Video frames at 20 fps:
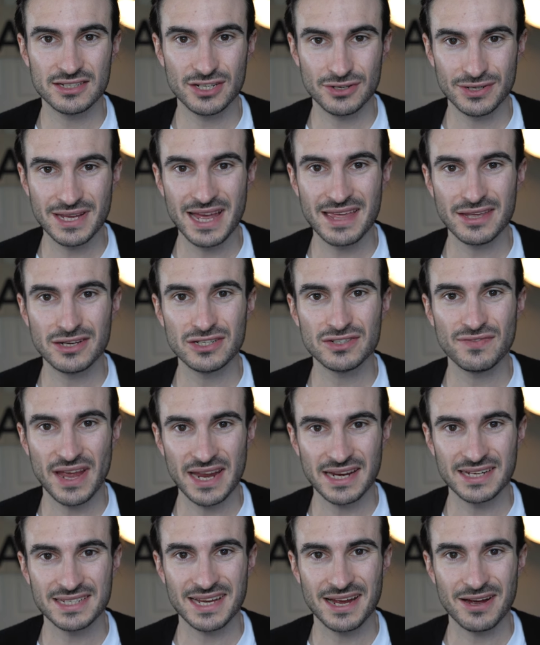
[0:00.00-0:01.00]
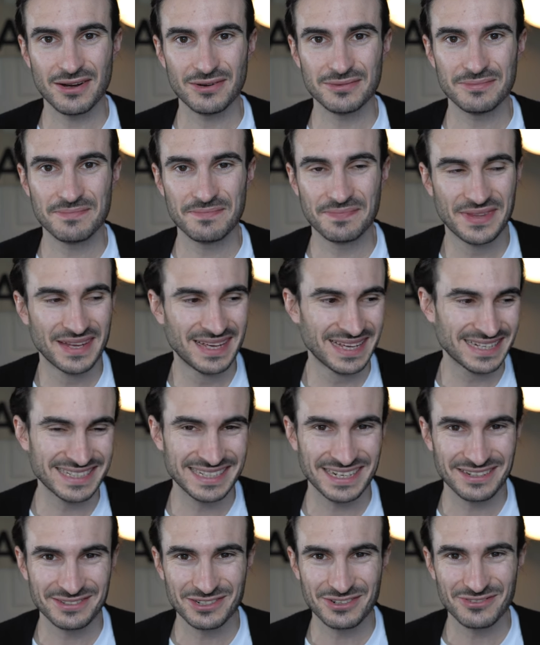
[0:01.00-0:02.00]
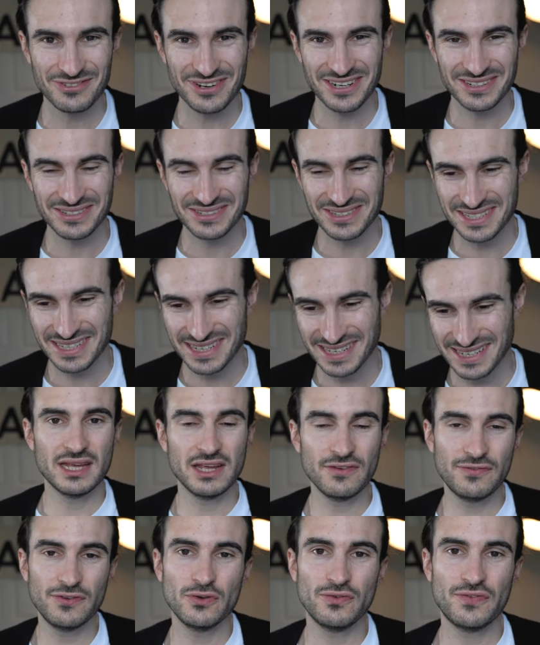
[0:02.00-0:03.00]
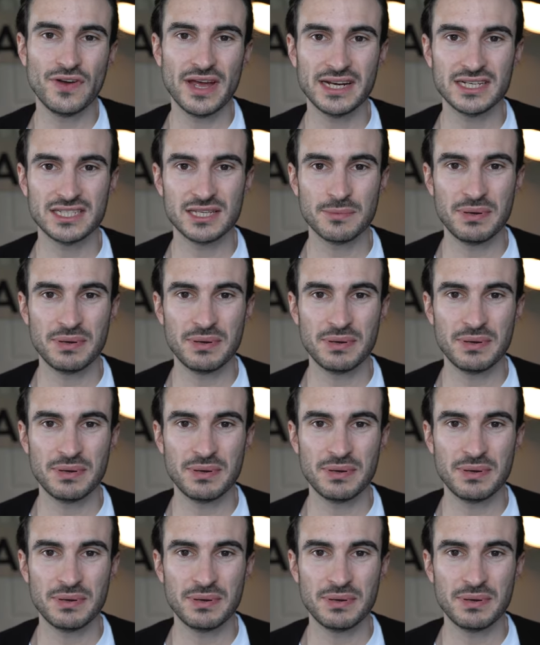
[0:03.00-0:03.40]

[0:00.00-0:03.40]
so get those veins out. That sounds gross. If your veins